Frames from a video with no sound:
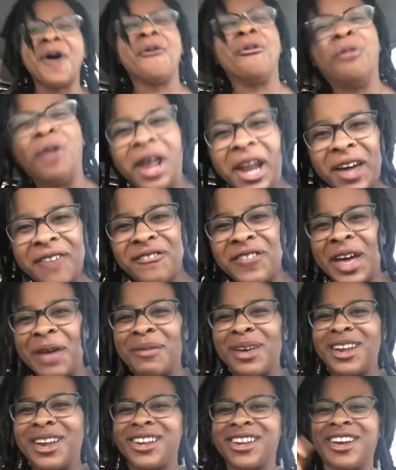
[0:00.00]
What up,
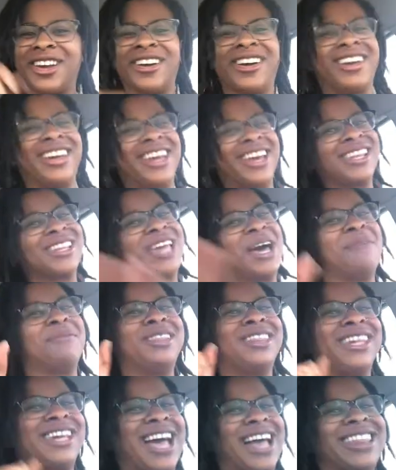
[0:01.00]
fam? It's your girl, Dez,
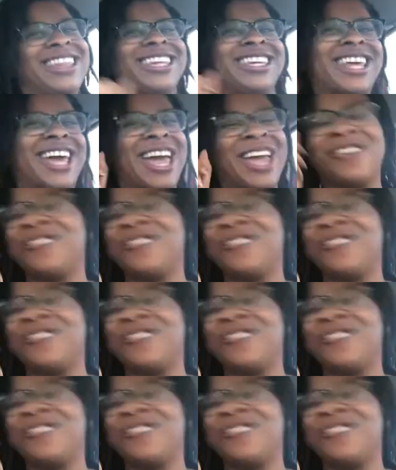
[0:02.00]
coming to y'all today.